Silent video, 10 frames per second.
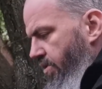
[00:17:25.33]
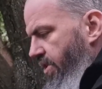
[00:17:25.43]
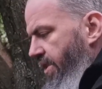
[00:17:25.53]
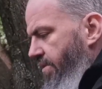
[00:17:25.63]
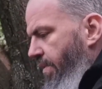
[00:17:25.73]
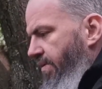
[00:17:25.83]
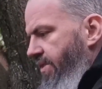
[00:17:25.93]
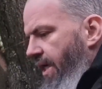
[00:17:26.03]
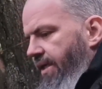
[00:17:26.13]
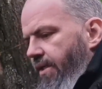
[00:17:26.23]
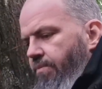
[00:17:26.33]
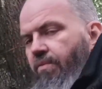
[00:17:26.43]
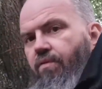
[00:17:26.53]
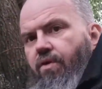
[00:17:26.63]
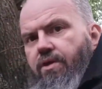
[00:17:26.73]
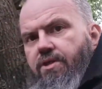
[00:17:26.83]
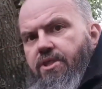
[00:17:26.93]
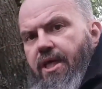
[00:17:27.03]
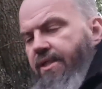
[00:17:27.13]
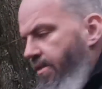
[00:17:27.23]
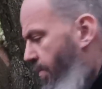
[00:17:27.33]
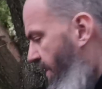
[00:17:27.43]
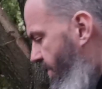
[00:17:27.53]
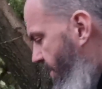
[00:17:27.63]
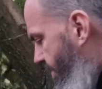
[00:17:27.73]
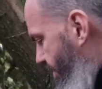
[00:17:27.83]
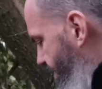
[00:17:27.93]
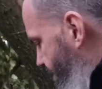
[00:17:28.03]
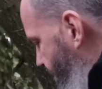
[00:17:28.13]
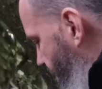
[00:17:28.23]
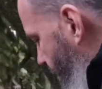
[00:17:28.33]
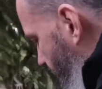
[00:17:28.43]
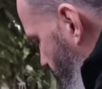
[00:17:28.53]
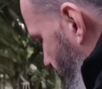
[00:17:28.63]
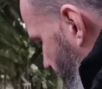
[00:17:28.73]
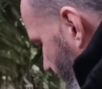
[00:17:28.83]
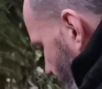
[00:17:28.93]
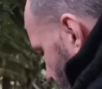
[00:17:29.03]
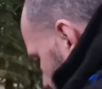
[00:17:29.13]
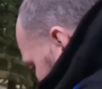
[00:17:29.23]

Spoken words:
Just needs a bit of tidy up before I decide to plant it. Okay.